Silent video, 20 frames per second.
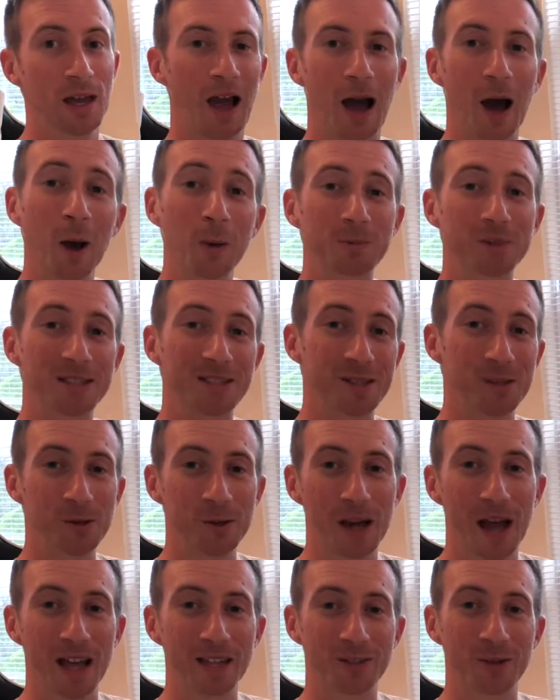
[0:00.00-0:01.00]
I hope to see
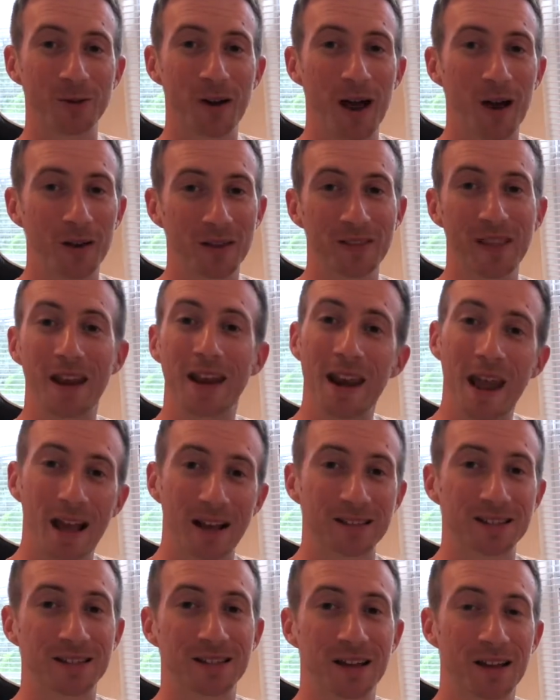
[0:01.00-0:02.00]
you guys around in the
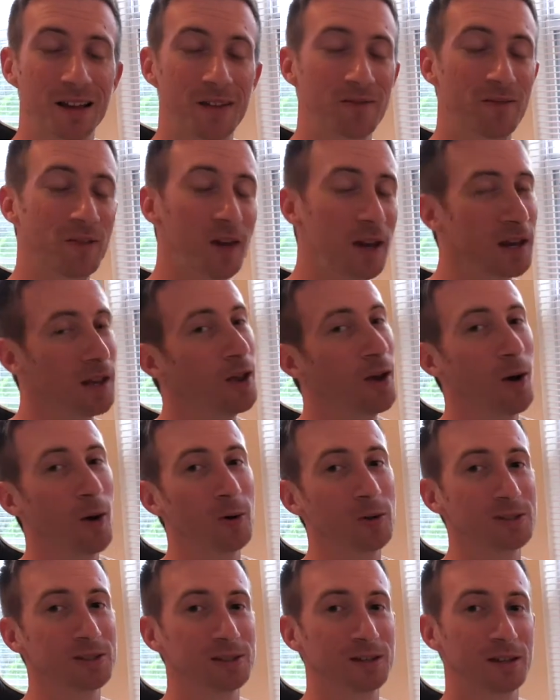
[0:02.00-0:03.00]
next
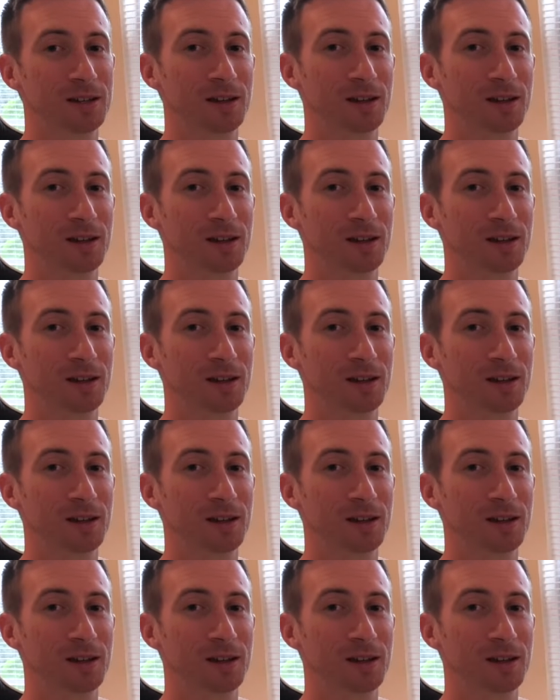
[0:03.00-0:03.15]
videos.